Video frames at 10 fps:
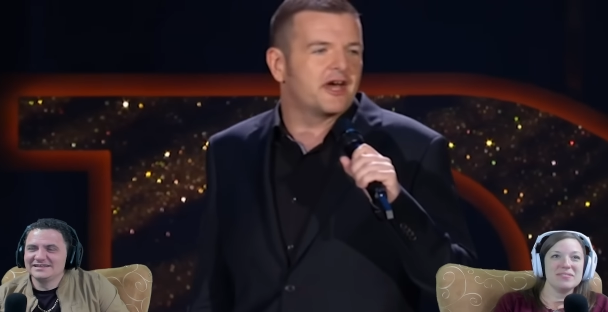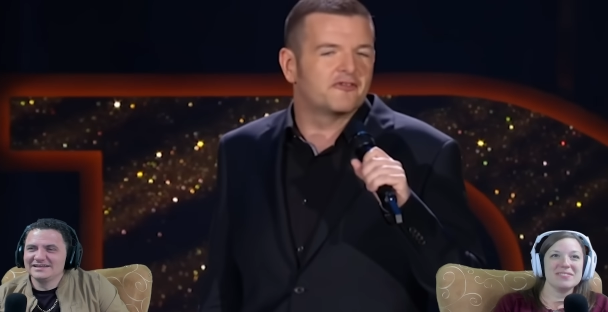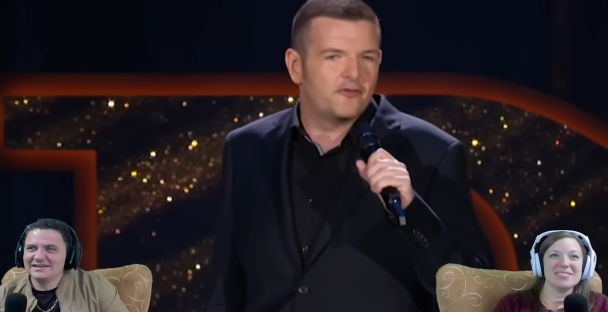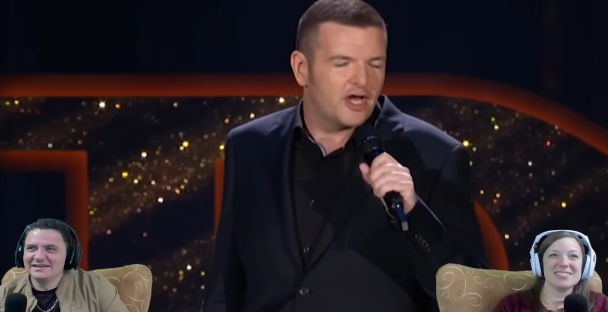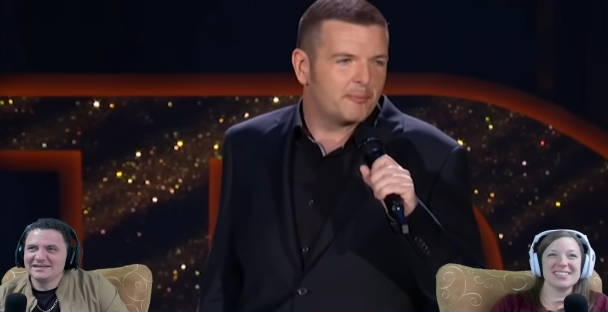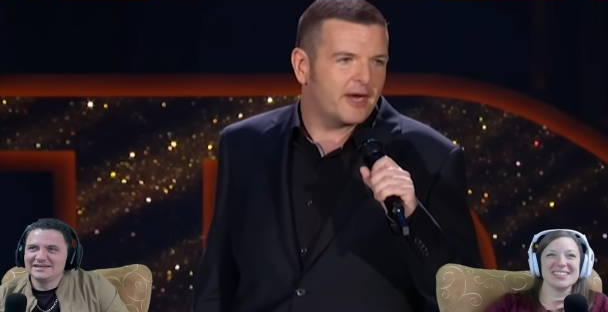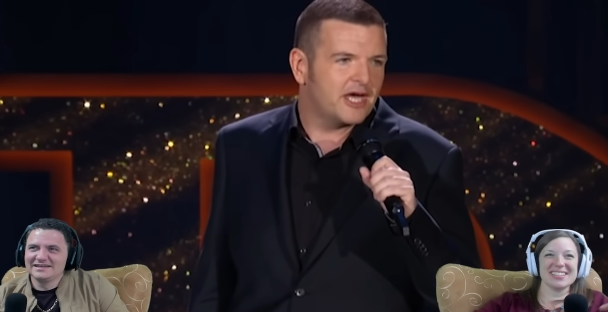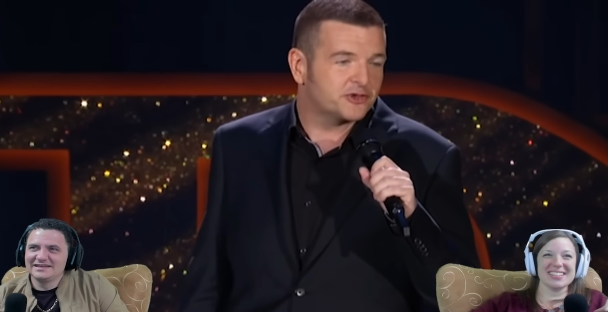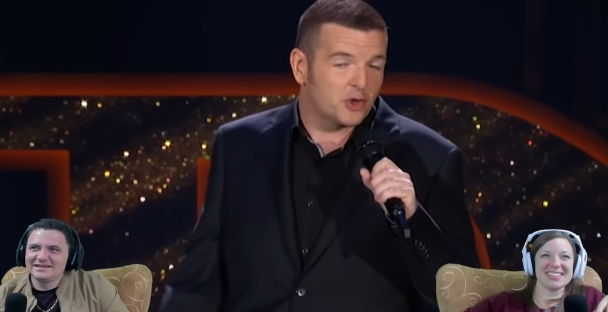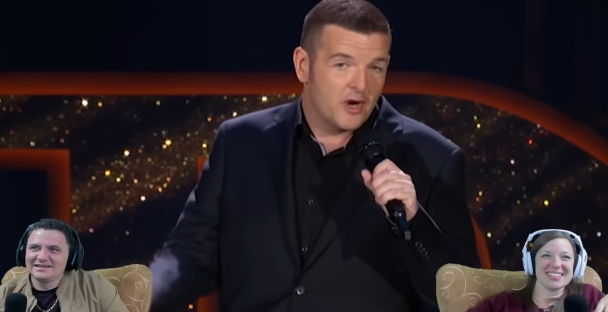Speaker 1: full of
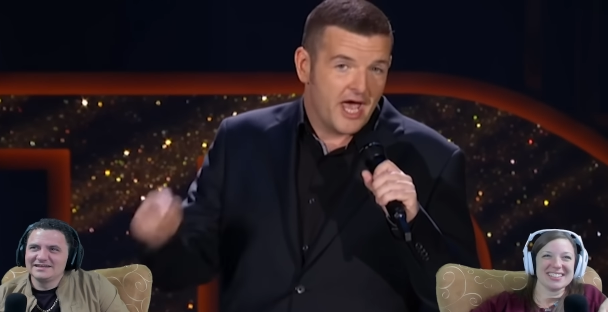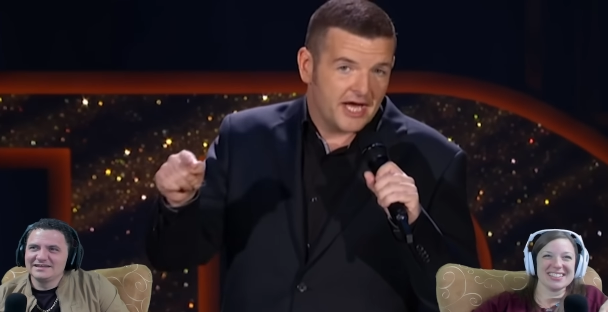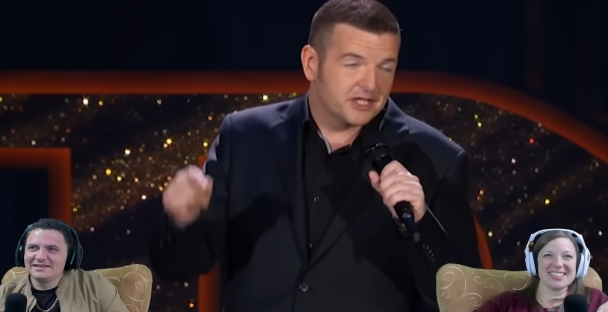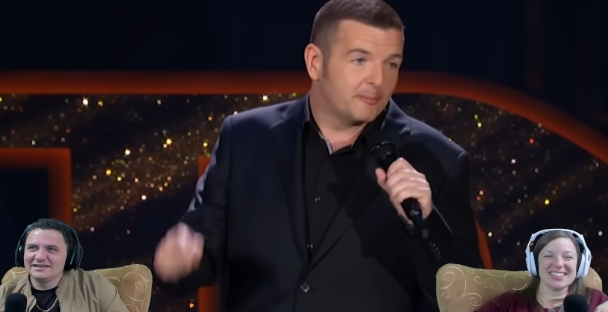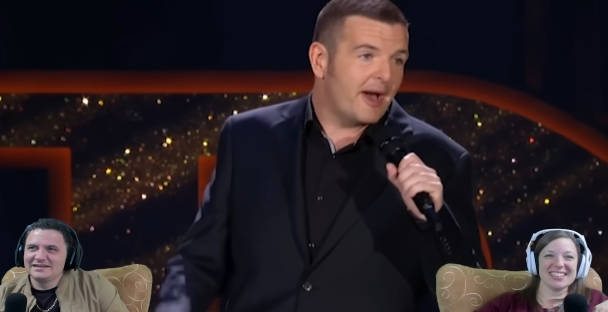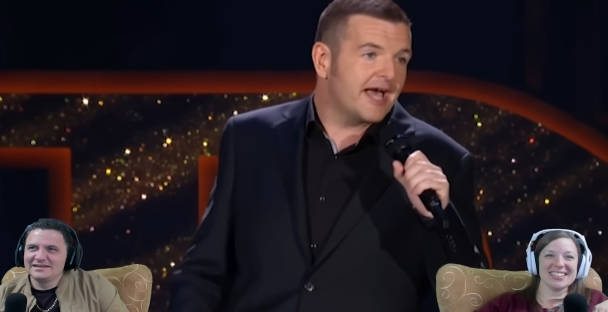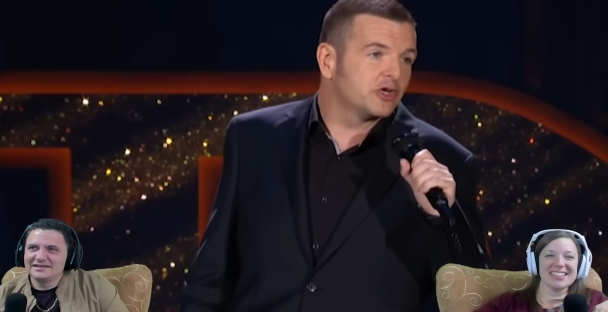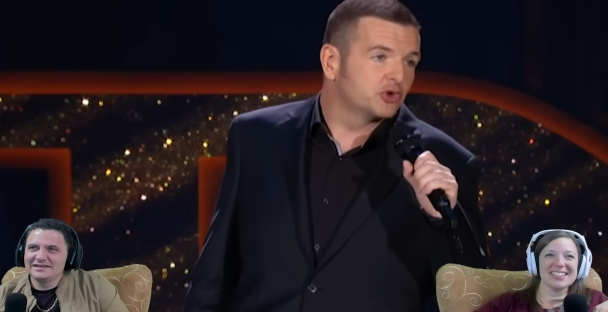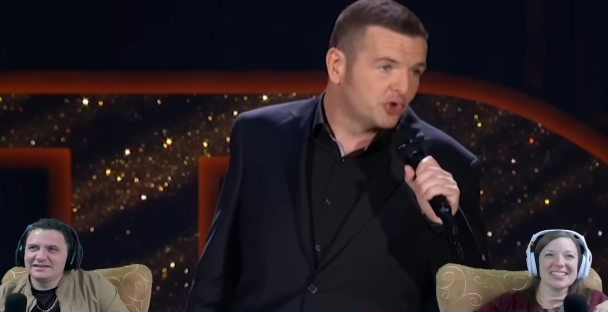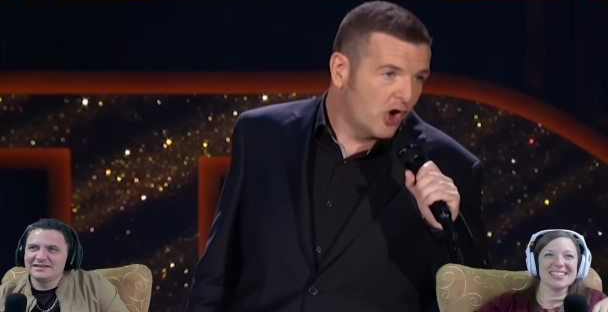petrol and go back
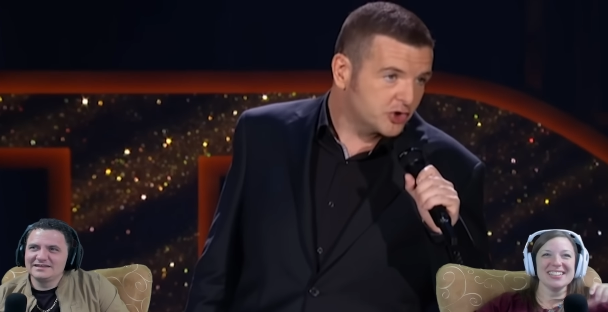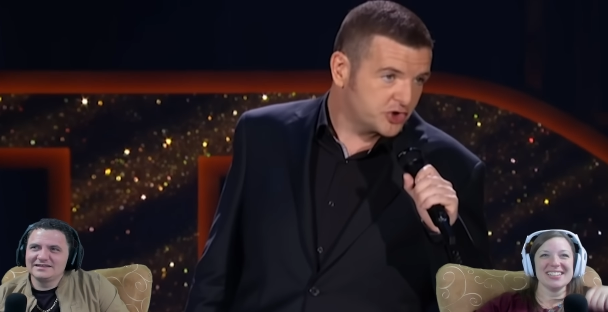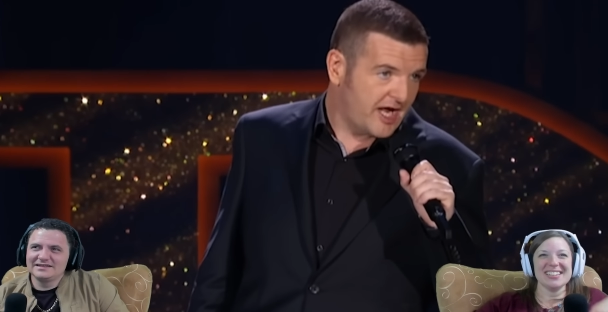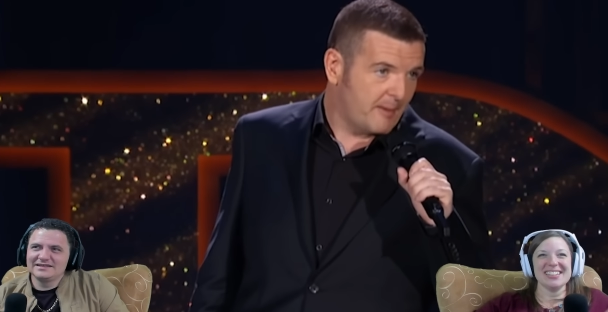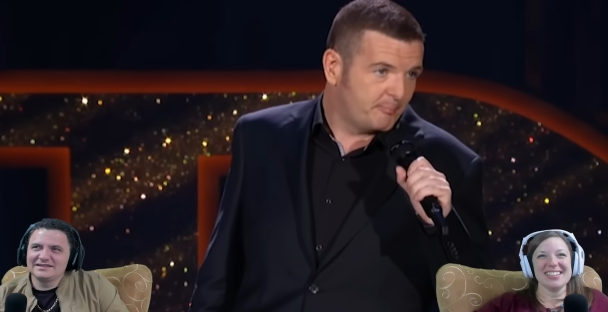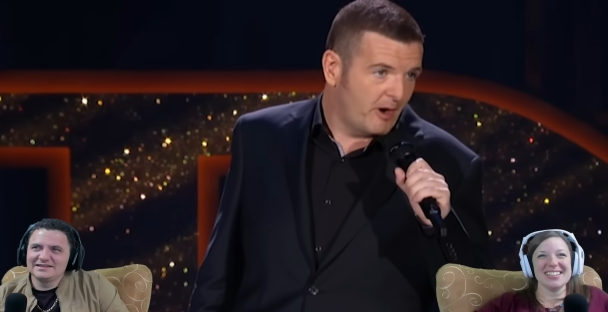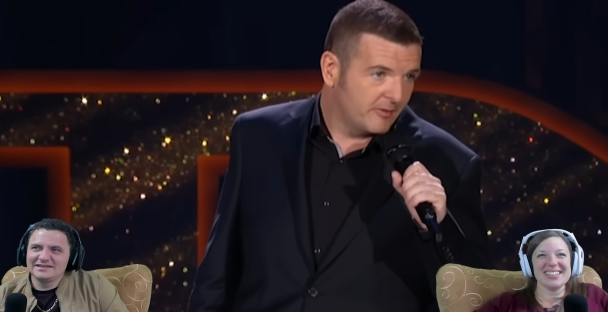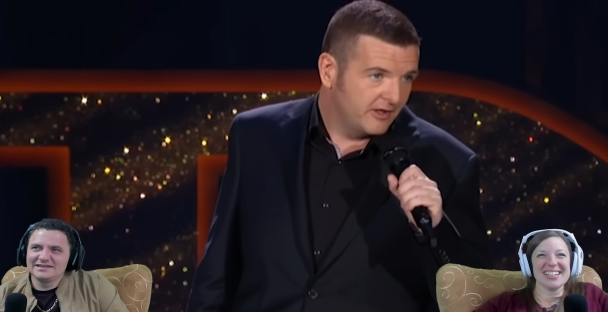and torch that pub.